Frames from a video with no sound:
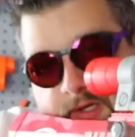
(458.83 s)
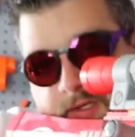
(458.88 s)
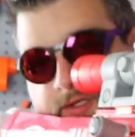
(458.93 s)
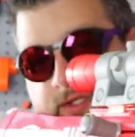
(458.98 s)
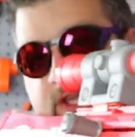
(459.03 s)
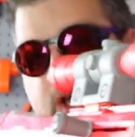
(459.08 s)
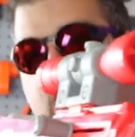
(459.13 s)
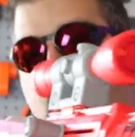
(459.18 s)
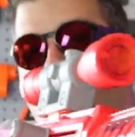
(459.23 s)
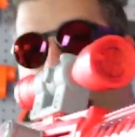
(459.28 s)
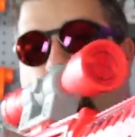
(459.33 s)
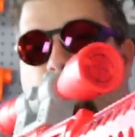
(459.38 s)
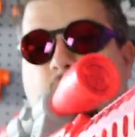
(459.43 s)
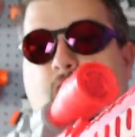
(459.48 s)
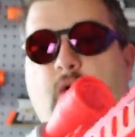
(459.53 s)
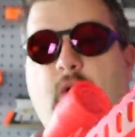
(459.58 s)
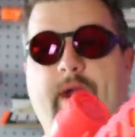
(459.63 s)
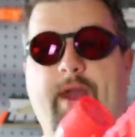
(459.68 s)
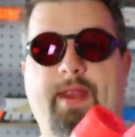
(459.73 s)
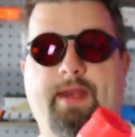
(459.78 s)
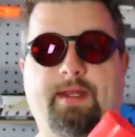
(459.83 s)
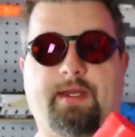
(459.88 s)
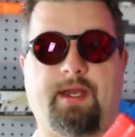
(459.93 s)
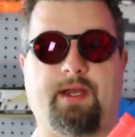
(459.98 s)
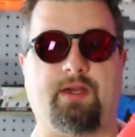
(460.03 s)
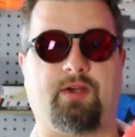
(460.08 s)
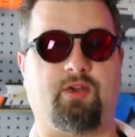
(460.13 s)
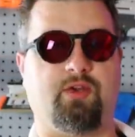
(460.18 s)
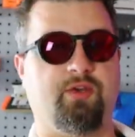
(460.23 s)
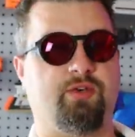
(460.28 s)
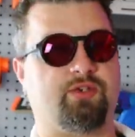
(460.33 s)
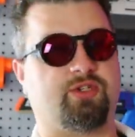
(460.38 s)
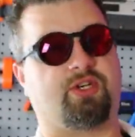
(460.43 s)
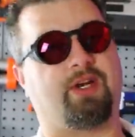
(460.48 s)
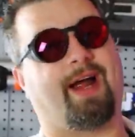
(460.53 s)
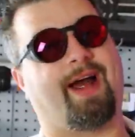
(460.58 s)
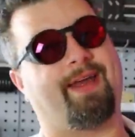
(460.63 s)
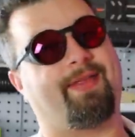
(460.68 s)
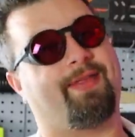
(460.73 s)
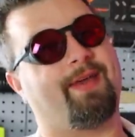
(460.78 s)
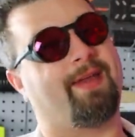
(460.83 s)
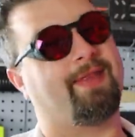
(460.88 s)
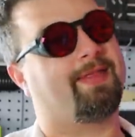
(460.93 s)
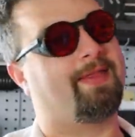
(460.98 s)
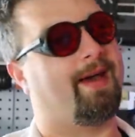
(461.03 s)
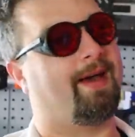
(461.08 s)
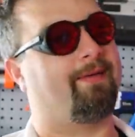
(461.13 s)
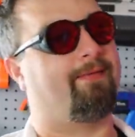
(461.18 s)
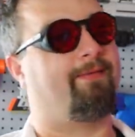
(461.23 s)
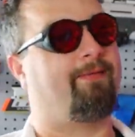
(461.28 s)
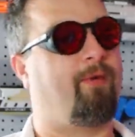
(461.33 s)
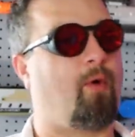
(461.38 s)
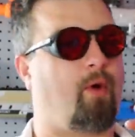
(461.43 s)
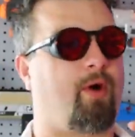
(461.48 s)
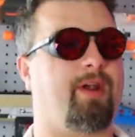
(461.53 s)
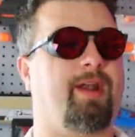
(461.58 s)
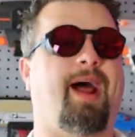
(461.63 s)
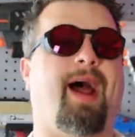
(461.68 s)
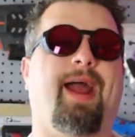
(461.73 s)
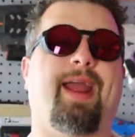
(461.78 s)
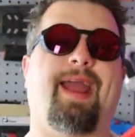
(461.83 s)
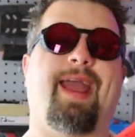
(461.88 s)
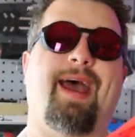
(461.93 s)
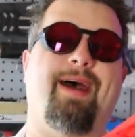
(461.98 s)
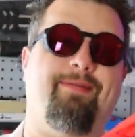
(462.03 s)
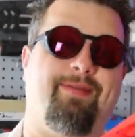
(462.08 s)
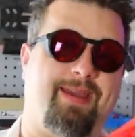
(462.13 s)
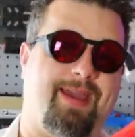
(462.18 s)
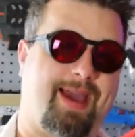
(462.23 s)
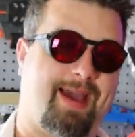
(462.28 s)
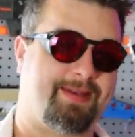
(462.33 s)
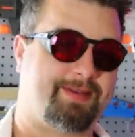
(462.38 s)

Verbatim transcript: So in conclusion, I think the Fortnite Heavy